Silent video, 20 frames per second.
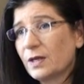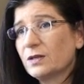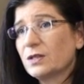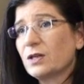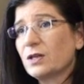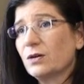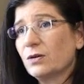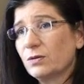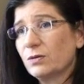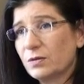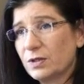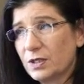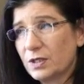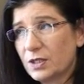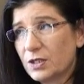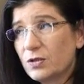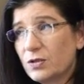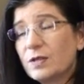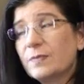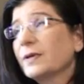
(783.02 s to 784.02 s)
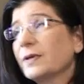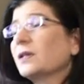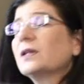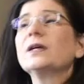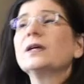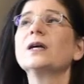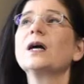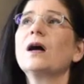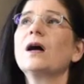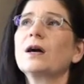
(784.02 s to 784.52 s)
So
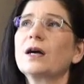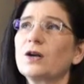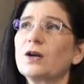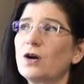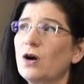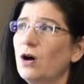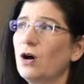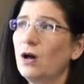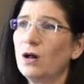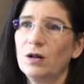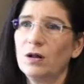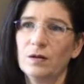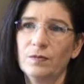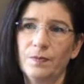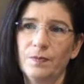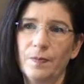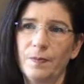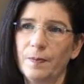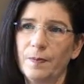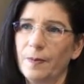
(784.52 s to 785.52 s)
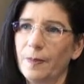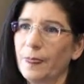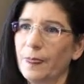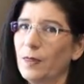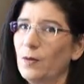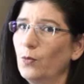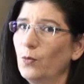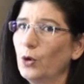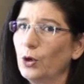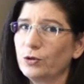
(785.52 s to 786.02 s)
typically I'll get a call,
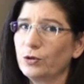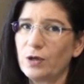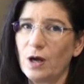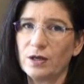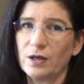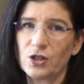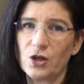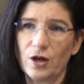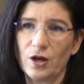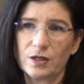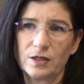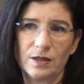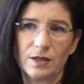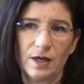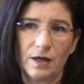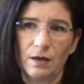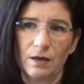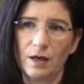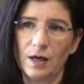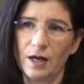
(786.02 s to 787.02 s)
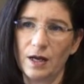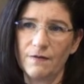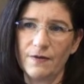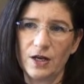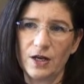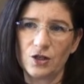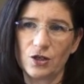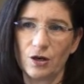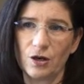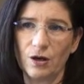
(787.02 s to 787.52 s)
I'll talk to the head of
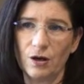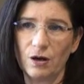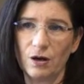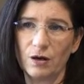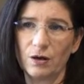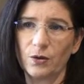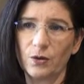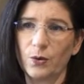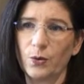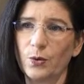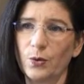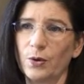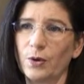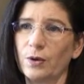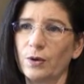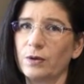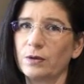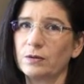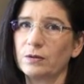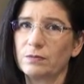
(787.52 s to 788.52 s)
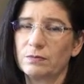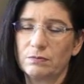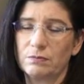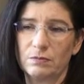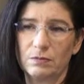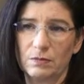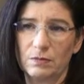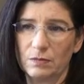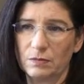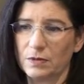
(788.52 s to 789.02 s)
HR or
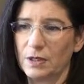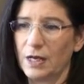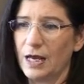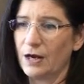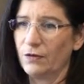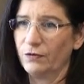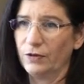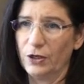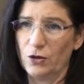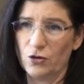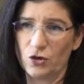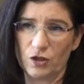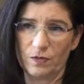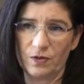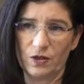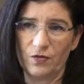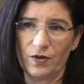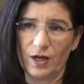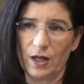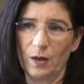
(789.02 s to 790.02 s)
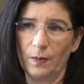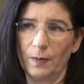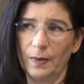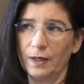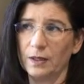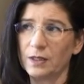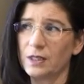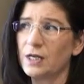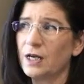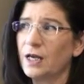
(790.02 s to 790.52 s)
the head of leadership
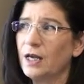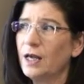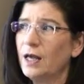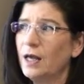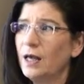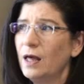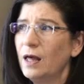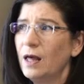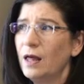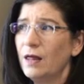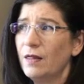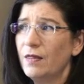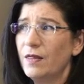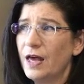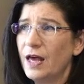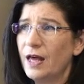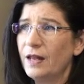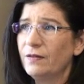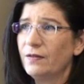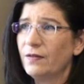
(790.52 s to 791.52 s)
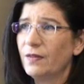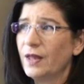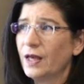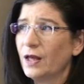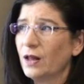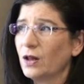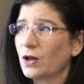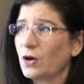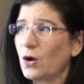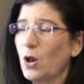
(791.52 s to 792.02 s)
development, then
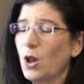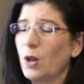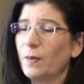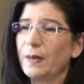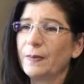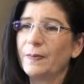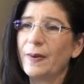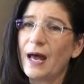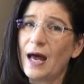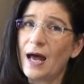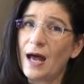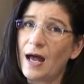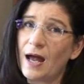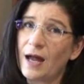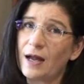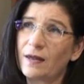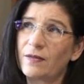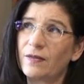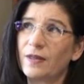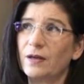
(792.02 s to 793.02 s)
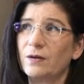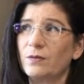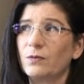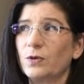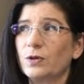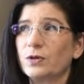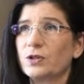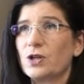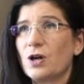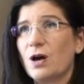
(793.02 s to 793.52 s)
they'll call me back, then
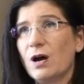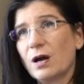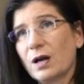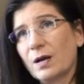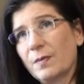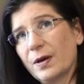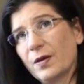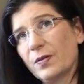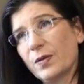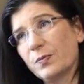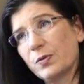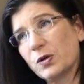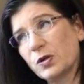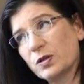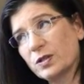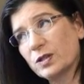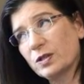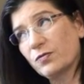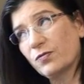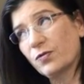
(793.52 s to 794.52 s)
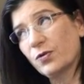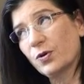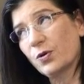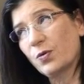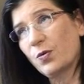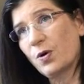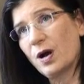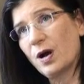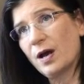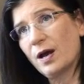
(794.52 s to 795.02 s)
we'll talk about the person for
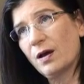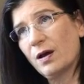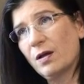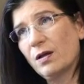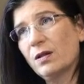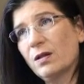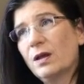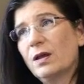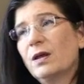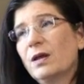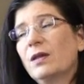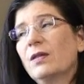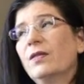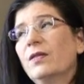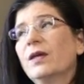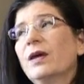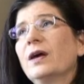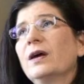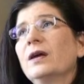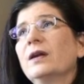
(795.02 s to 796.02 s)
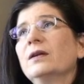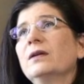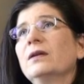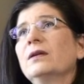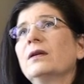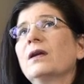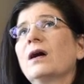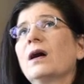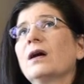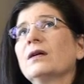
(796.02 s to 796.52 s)
a while,
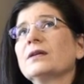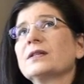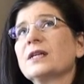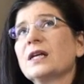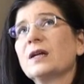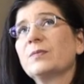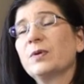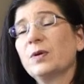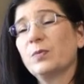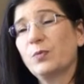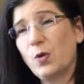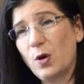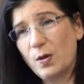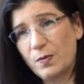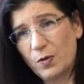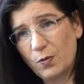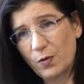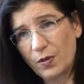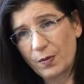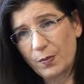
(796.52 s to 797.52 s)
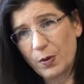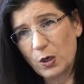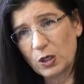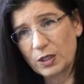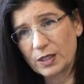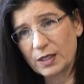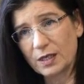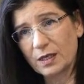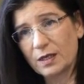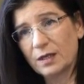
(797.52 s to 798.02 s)
then I'll set up an appointment with the
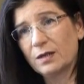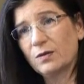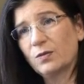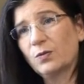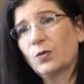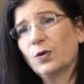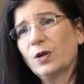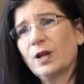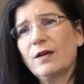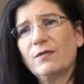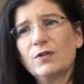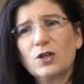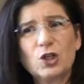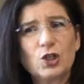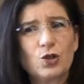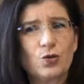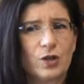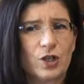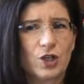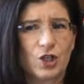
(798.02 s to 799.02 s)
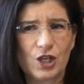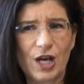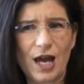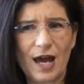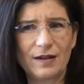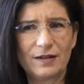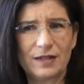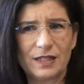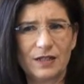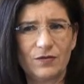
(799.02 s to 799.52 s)
person, we'll have a short
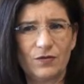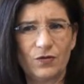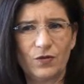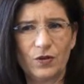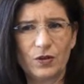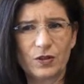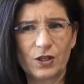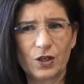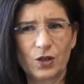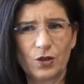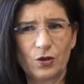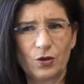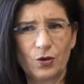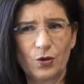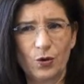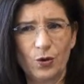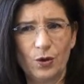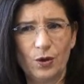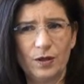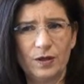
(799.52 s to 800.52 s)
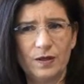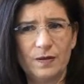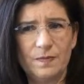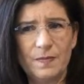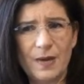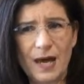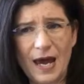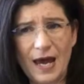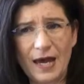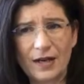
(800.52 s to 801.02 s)
chat, see if it feels like a good
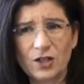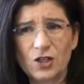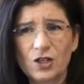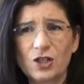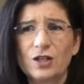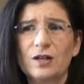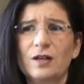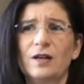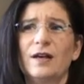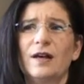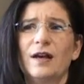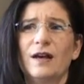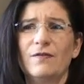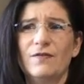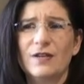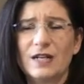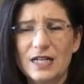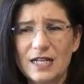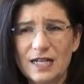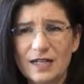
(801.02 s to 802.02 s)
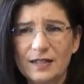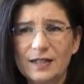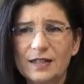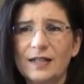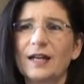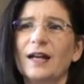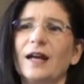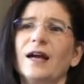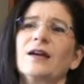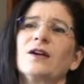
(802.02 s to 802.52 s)
match. If it is,
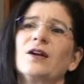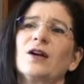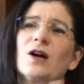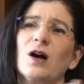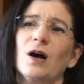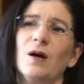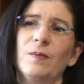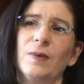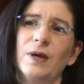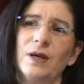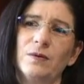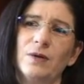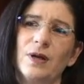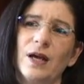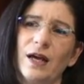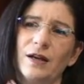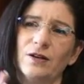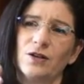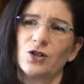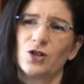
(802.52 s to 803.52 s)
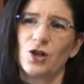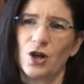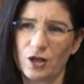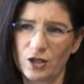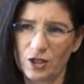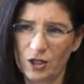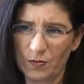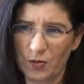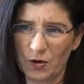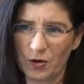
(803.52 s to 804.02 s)
then I come in and
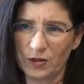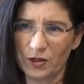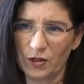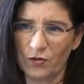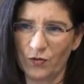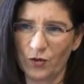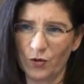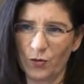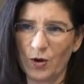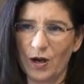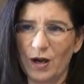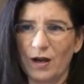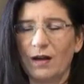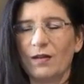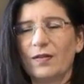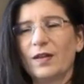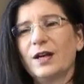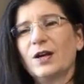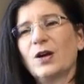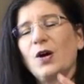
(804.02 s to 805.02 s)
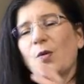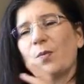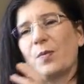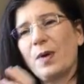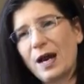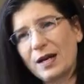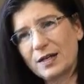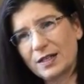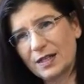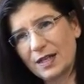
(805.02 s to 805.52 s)
talk to the person for a while, then I go
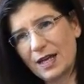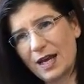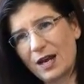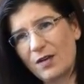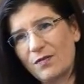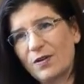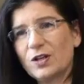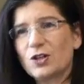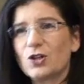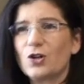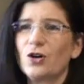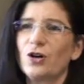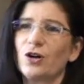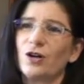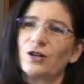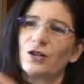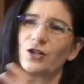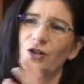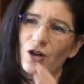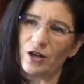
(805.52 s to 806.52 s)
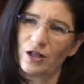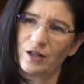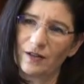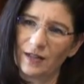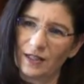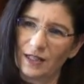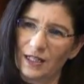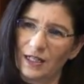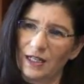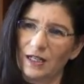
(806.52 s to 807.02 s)
back to the head of HR, talk to
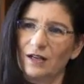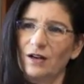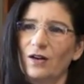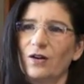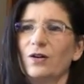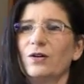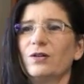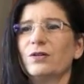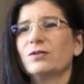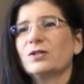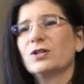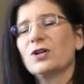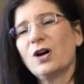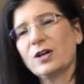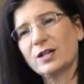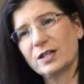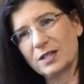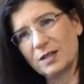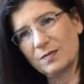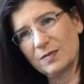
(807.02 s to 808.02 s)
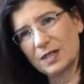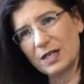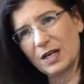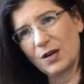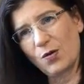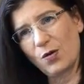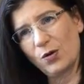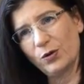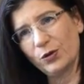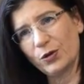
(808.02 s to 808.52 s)
the CEO, talk to some
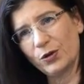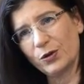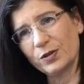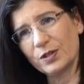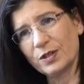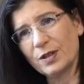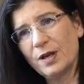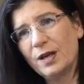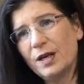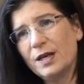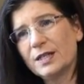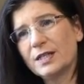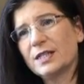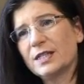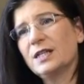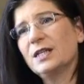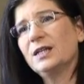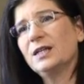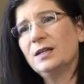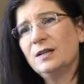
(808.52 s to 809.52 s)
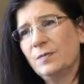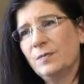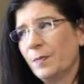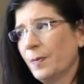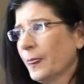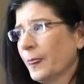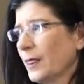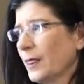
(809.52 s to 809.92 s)
stakeholders, see